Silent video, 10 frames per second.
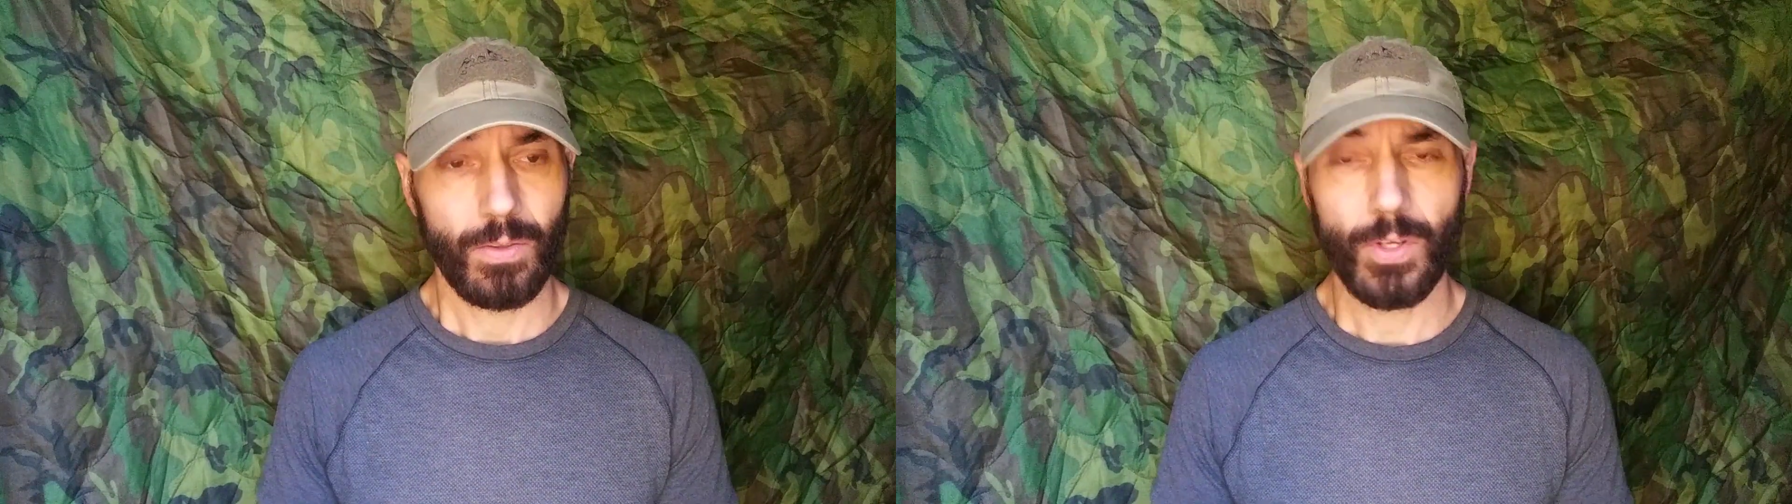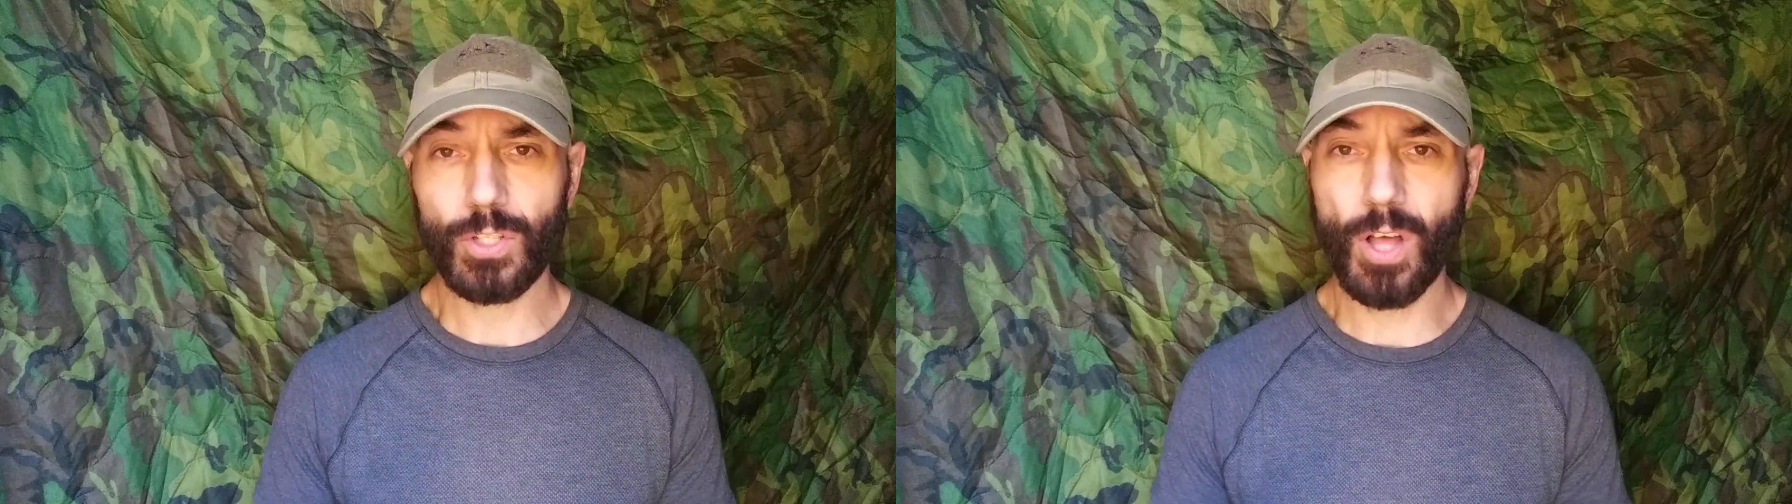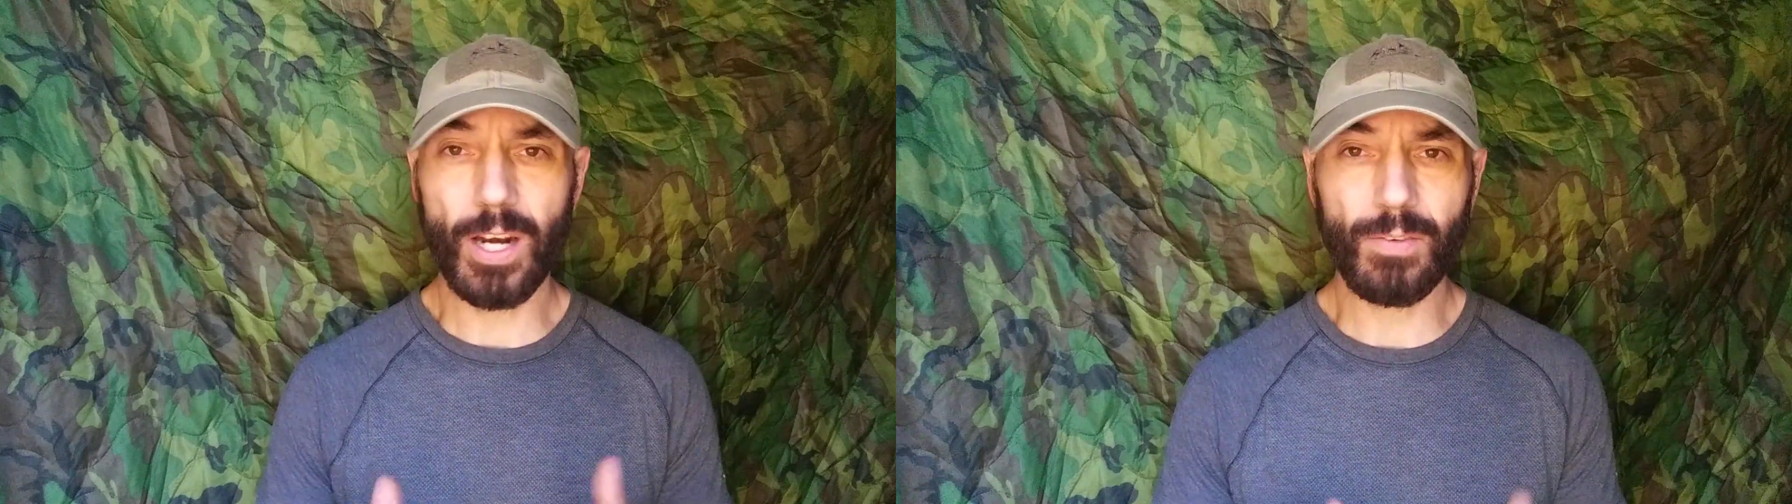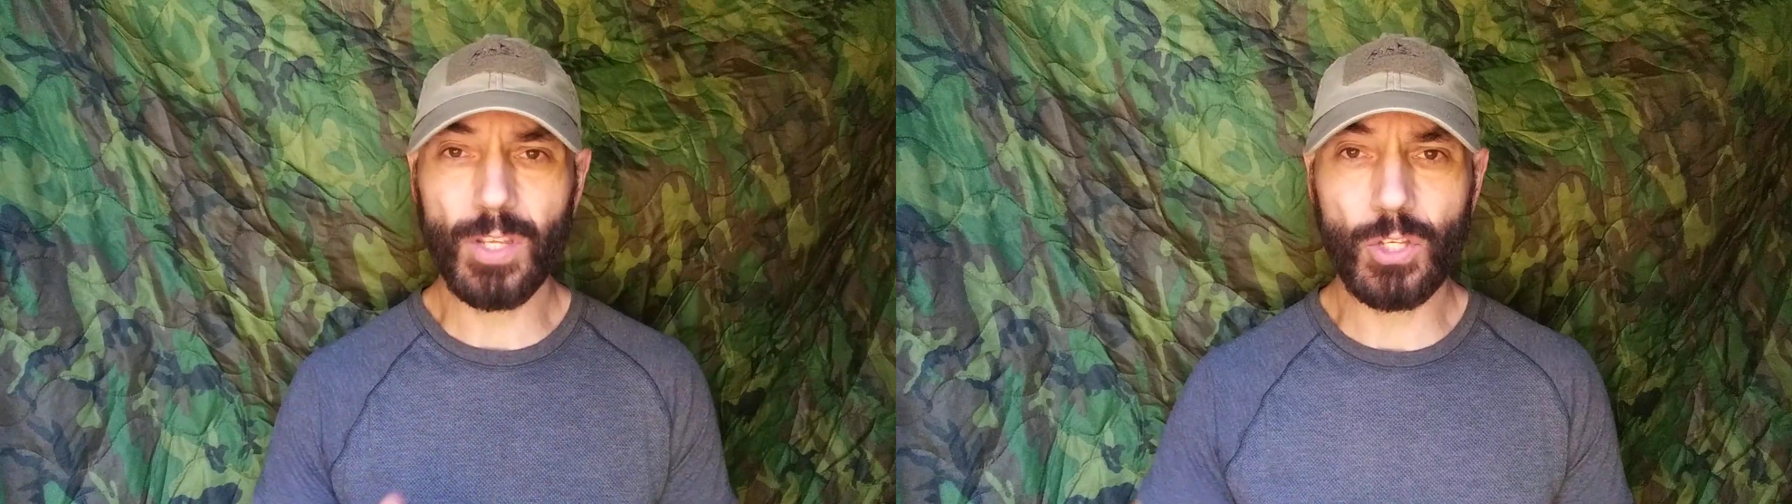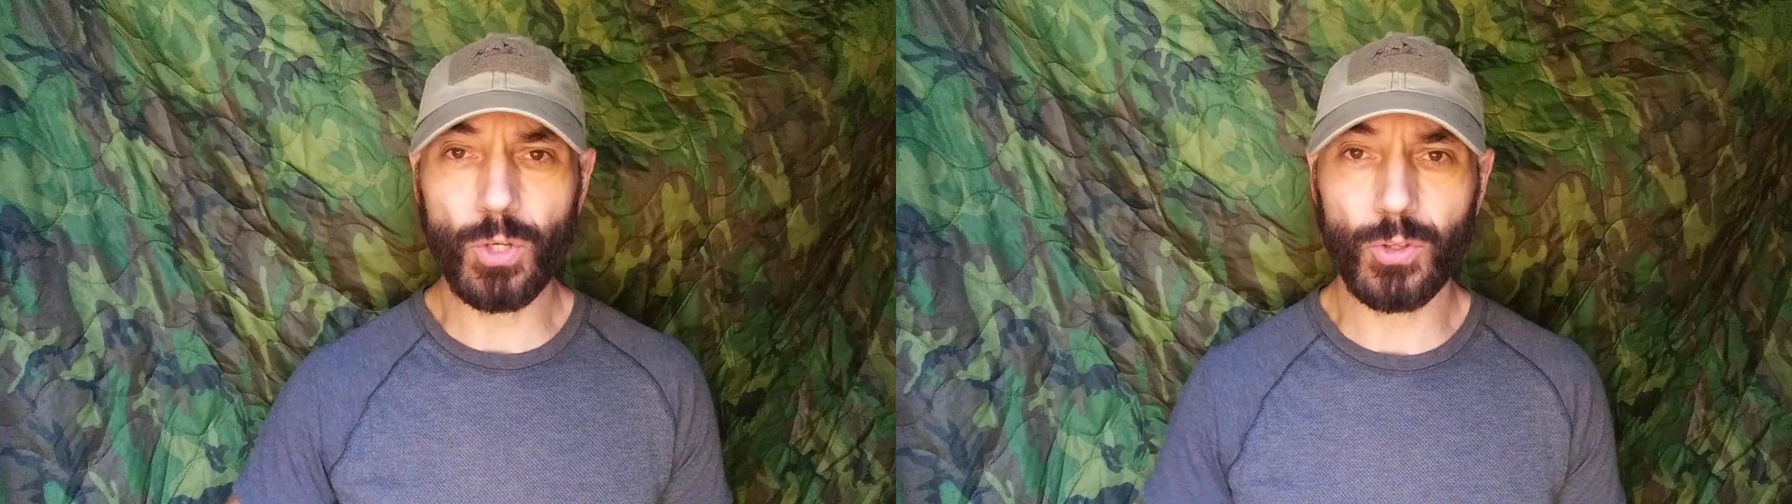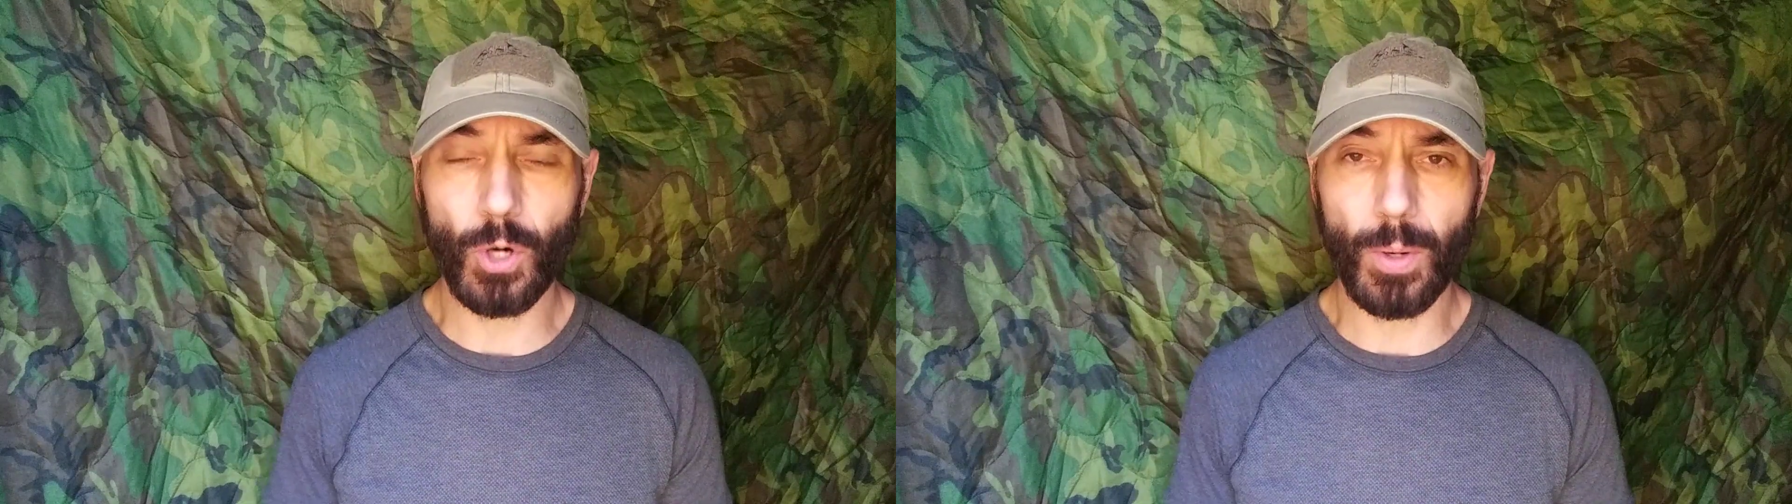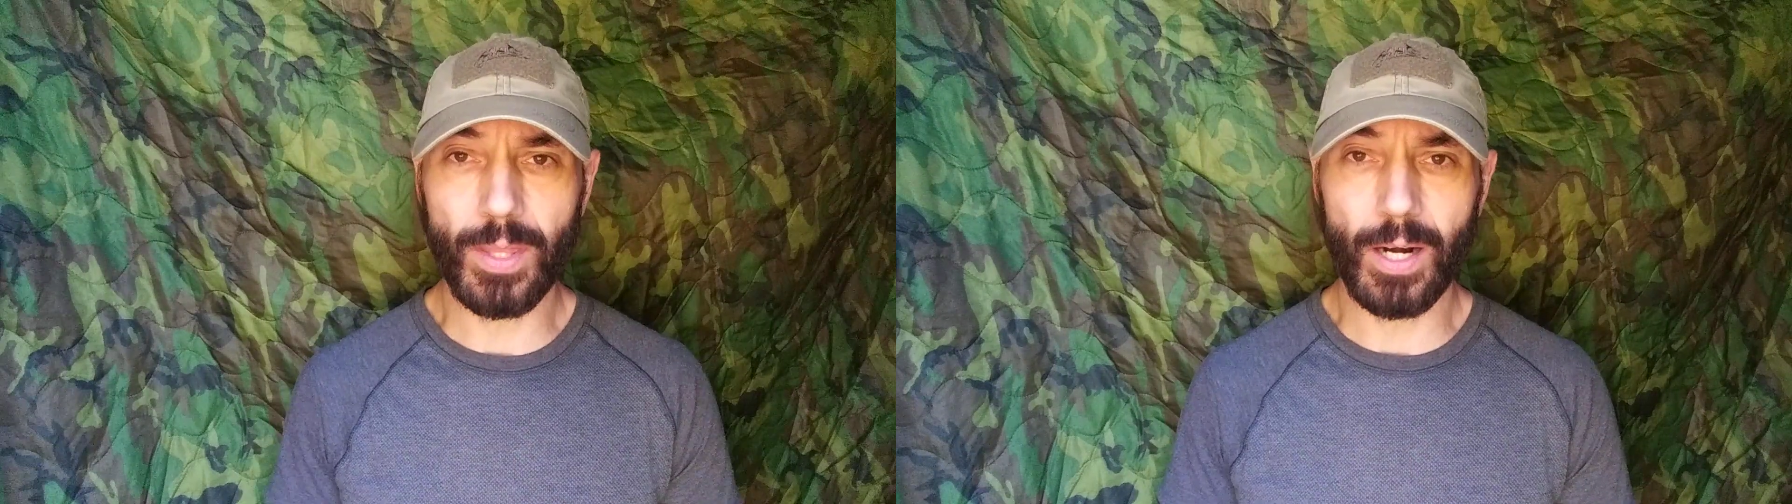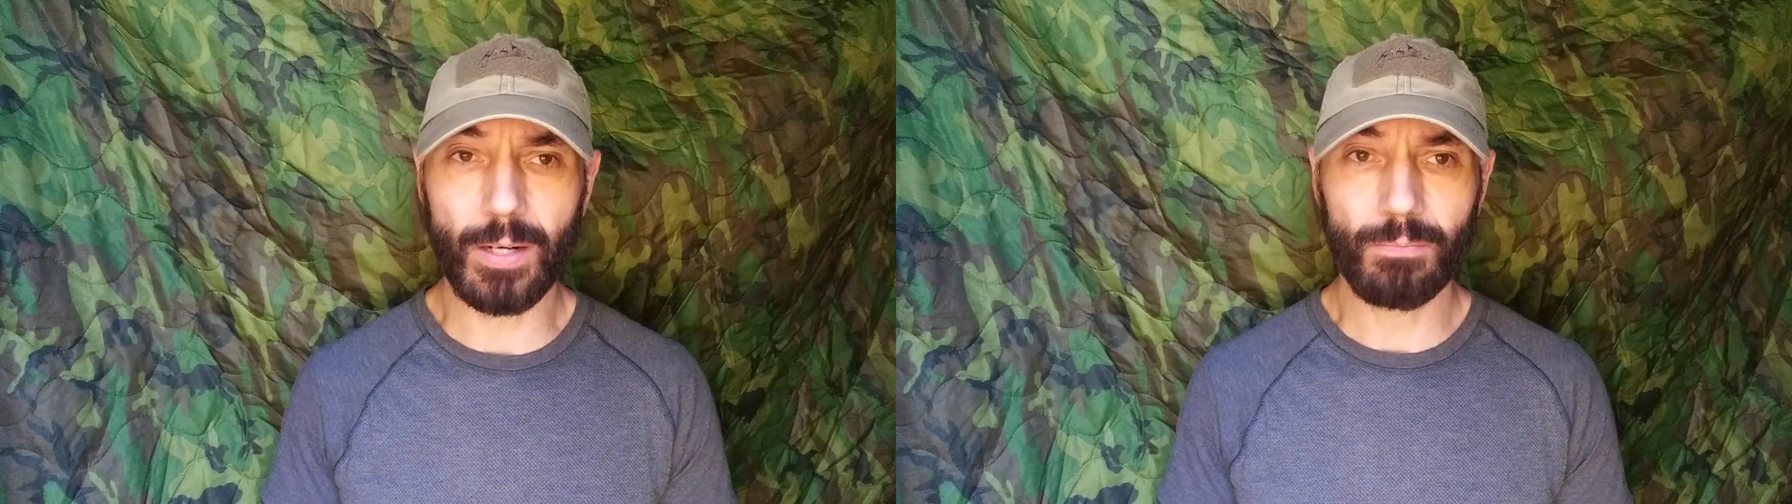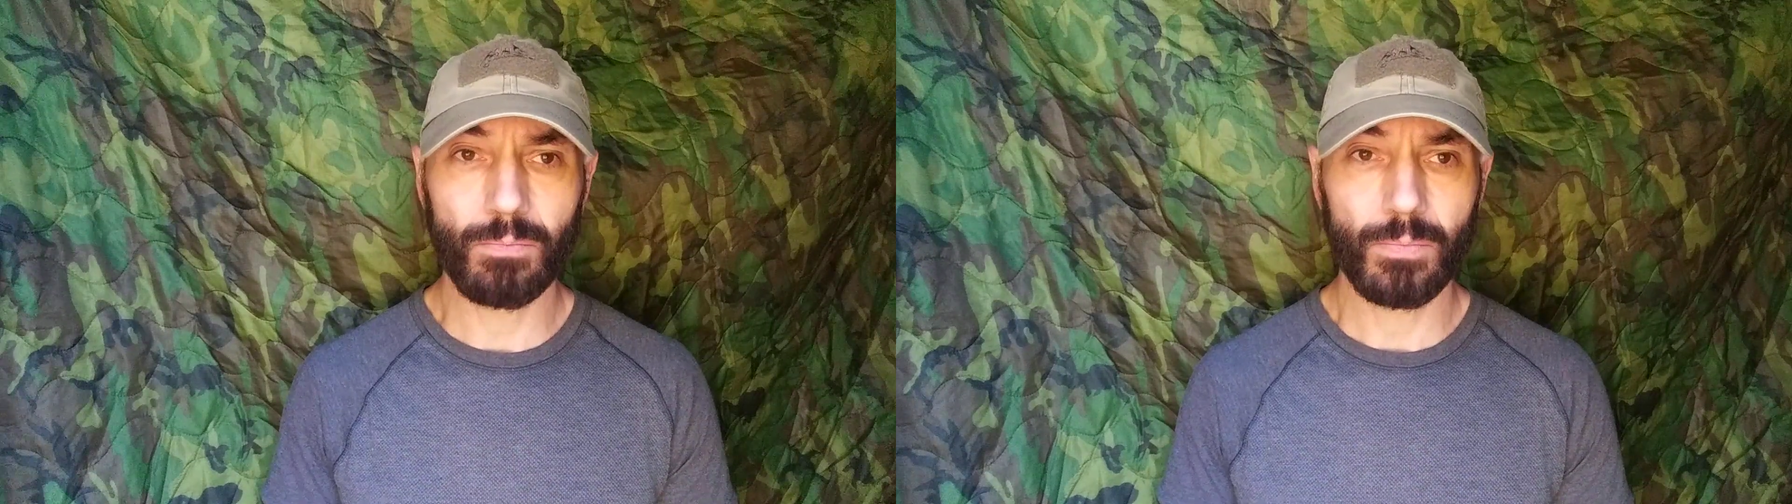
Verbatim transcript: There's a lot of different things you could throw in there.